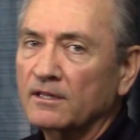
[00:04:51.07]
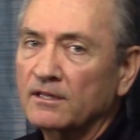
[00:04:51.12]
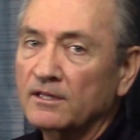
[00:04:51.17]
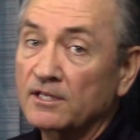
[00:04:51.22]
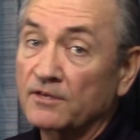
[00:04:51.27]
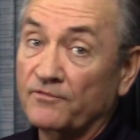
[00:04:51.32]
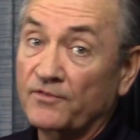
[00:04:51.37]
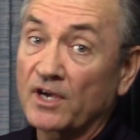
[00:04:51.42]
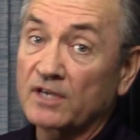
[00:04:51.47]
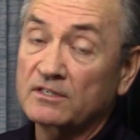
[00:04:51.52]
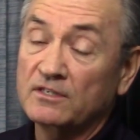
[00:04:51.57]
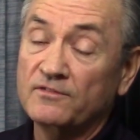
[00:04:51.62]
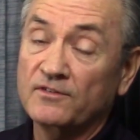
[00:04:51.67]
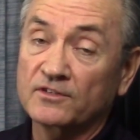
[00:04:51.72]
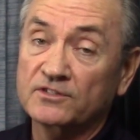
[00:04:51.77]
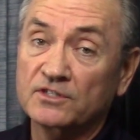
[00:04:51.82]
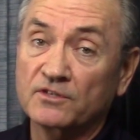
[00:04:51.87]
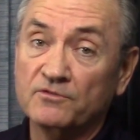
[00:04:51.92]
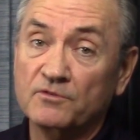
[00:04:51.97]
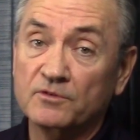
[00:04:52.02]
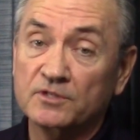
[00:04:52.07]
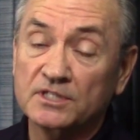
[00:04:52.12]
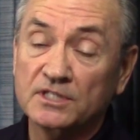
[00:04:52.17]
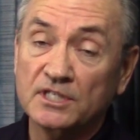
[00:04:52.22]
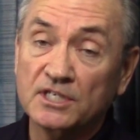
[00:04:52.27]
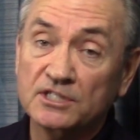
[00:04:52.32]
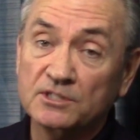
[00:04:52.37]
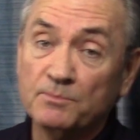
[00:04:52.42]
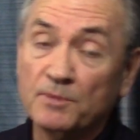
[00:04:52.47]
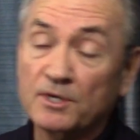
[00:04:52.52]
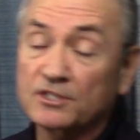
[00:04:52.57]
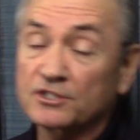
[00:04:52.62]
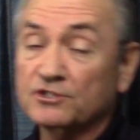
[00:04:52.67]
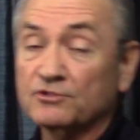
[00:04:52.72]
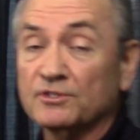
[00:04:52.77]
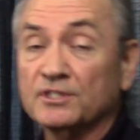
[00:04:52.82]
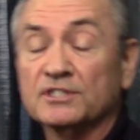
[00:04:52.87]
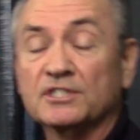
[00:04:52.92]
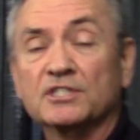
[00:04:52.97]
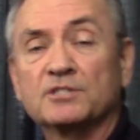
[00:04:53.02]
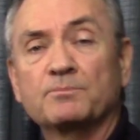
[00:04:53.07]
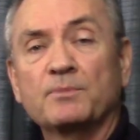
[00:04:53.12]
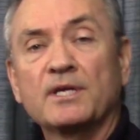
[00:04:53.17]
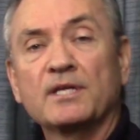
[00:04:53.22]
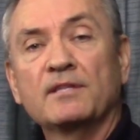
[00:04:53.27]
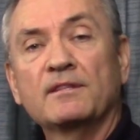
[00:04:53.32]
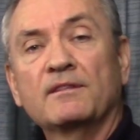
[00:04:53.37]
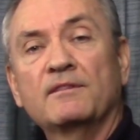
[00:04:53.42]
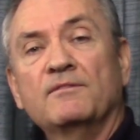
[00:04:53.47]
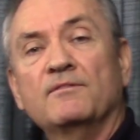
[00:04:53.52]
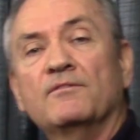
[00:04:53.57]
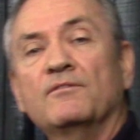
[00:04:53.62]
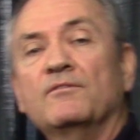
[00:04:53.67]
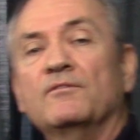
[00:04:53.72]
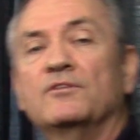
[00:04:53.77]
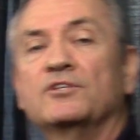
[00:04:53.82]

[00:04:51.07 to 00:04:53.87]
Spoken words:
The effectiveness of these ministries has been